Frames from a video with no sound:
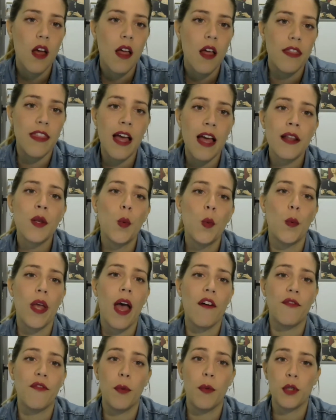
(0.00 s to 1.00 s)
Then we
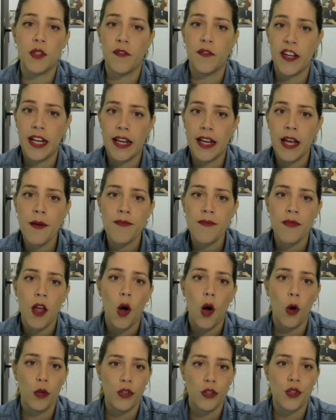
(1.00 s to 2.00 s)
have Boswellia,
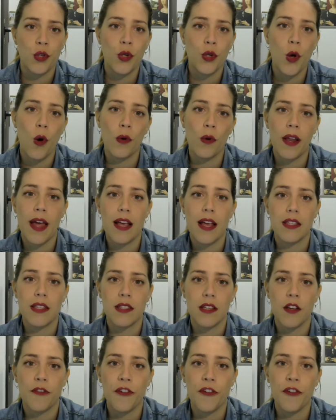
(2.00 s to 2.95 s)
also known as